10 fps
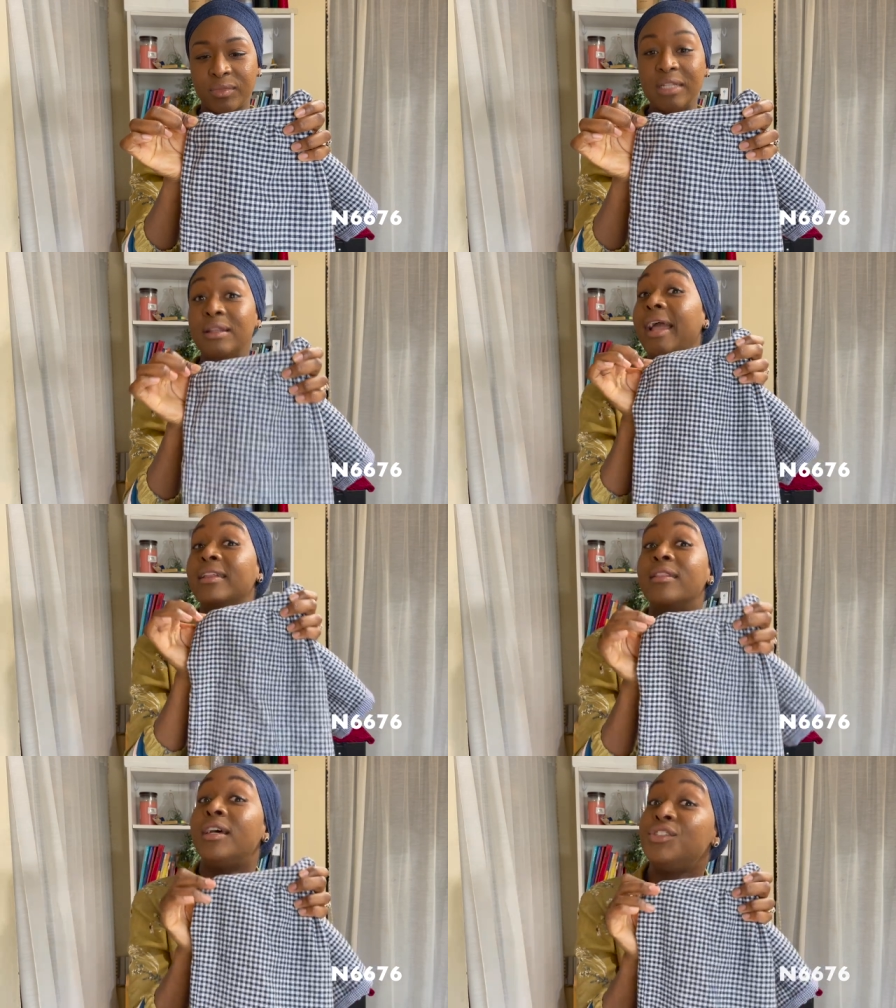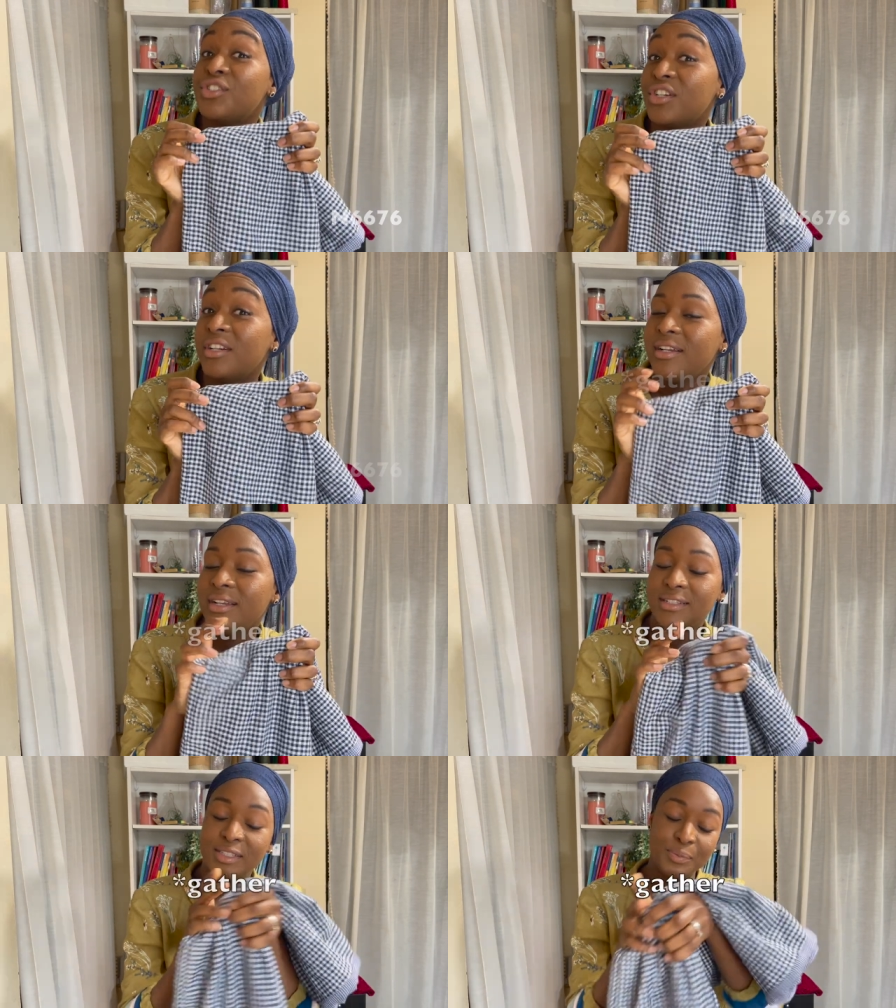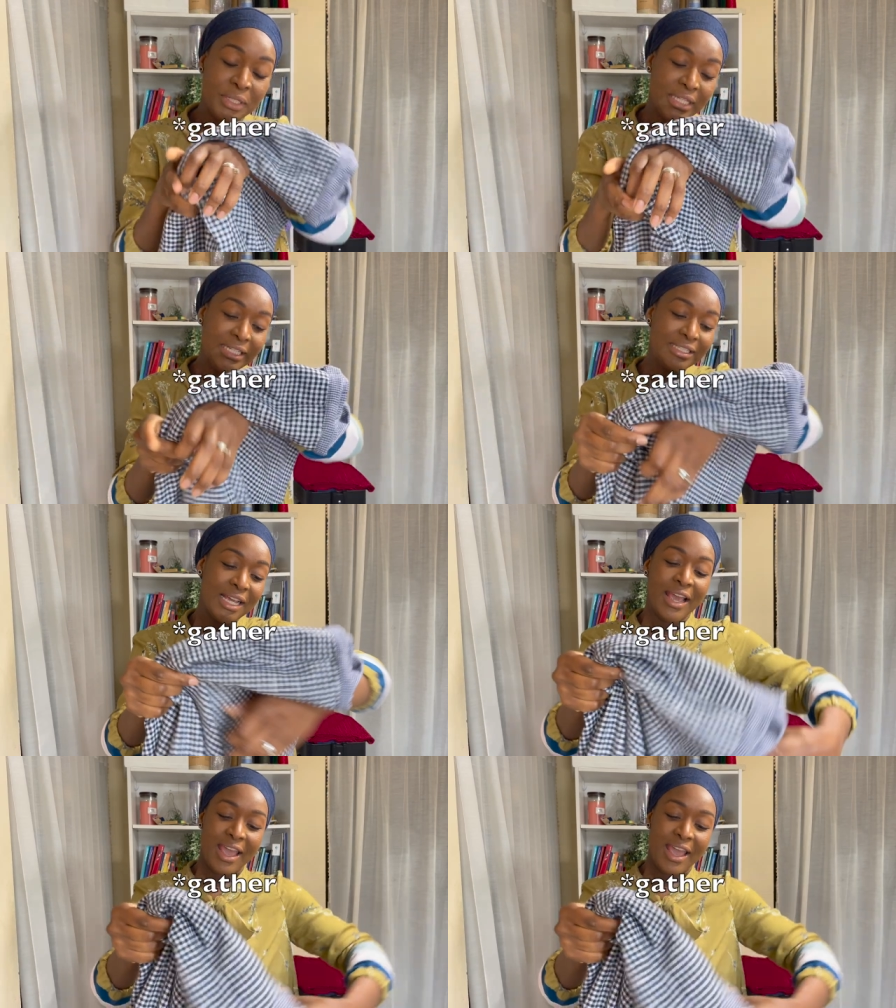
lackluster in its pleat.